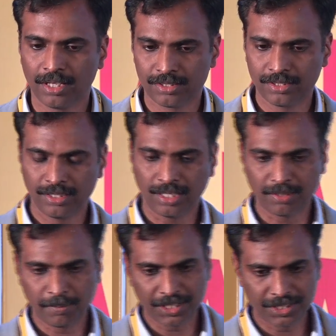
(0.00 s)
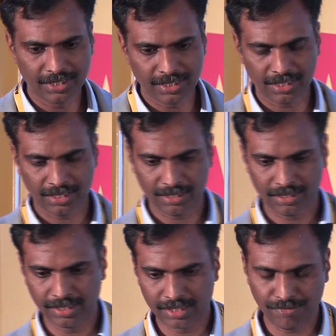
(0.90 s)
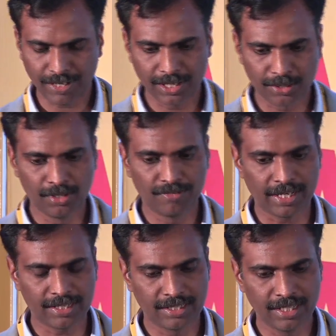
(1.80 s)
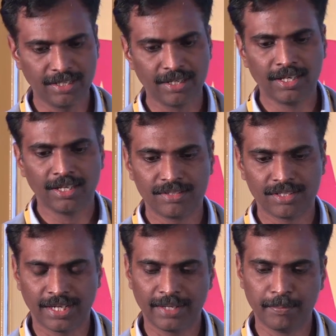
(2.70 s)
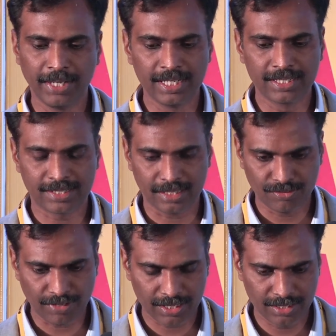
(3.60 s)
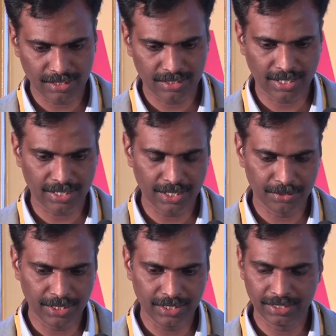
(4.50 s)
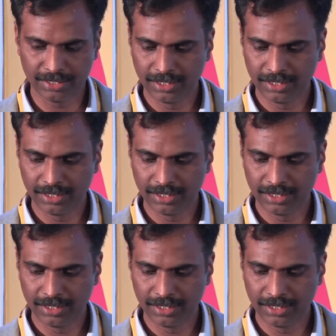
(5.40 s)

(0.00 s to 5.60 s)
So then another patient, 65-year-old varus knee, he had a medial stress fracture secondary to it.